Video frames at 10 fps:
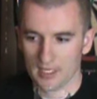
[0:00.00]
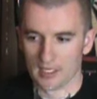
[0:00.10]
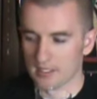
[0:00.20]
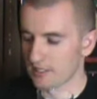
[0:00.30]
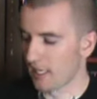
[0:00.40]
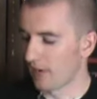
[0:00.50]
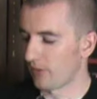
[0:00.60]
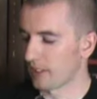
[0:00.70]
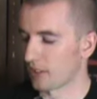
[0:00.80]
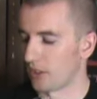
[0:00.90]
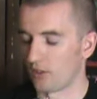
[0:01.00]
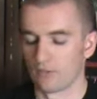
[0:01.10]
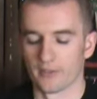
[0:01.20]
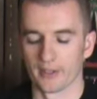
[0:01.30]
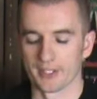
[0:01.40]
it doesn't have like a
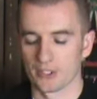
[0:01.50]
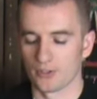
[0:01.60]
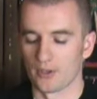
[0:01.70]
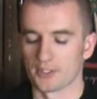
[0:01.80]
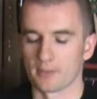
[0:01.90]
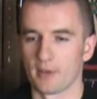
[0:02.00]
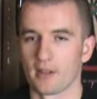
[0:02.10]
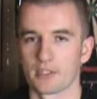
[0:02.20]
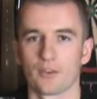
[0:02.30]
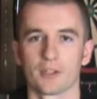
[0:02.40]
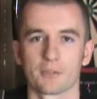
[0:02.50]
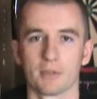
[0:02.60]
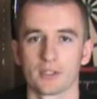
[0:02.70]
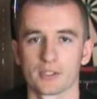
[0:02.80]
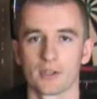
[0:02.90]
very strong smell as far as
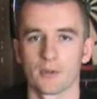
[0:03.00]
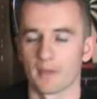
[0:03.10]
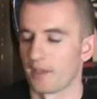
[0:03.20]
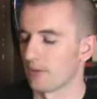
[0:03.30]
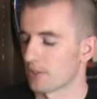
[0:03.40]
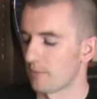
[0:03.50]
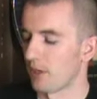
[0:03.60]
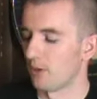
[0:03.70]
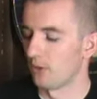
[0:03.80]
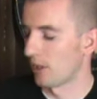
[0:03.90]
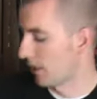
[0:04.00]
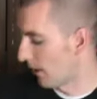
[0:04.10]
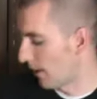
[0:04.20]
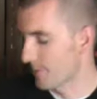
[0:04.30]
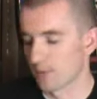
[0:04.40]
beers go. I don't smell a whole lot of
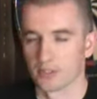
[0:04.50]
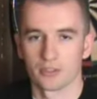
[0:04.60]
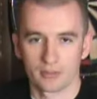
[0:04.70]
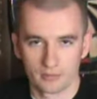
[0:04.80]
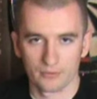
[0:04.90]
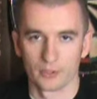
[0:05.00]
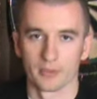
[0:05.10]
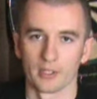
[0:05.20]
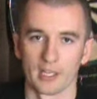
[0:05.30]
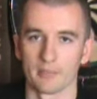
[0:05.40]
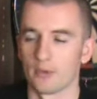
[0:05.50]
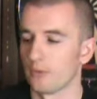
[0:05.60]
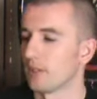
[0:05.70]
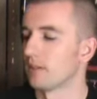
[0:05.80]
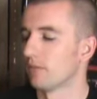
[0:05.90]
hops, which from the label
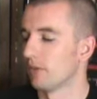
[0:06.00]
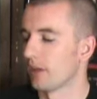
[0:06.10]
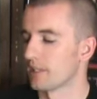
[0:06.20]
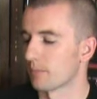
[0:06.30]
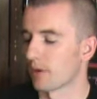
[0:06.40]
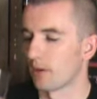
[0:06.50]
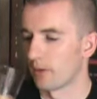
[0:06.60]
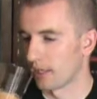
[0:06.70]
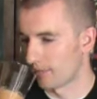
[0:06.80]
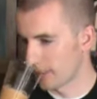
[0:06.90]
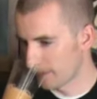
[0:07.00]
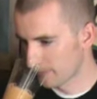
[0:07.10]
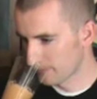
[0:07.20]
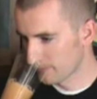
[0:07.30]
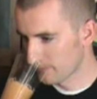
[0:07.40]
we realize it probably wouldn't have
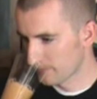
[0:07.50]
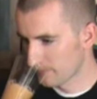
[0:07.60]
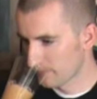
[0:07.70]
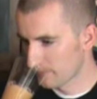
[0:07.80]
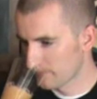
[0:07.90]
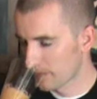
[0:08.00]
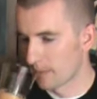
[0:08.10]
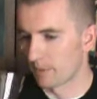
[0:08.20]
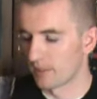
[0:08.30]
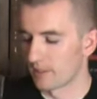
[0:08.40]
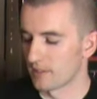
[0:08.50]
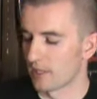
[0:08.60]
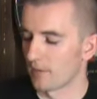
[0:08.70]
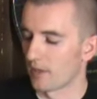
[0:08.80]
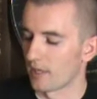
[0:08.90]
that. But it does
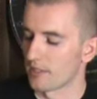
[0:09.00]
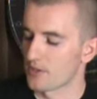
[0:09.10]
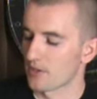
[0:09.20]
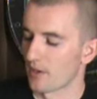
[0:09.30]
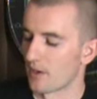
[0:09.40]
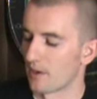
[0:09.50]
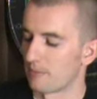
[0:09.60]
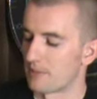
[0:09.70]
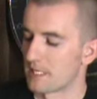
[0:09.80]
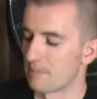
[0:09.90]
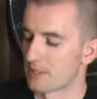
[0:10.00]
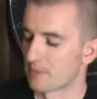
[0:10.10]
have a nice deep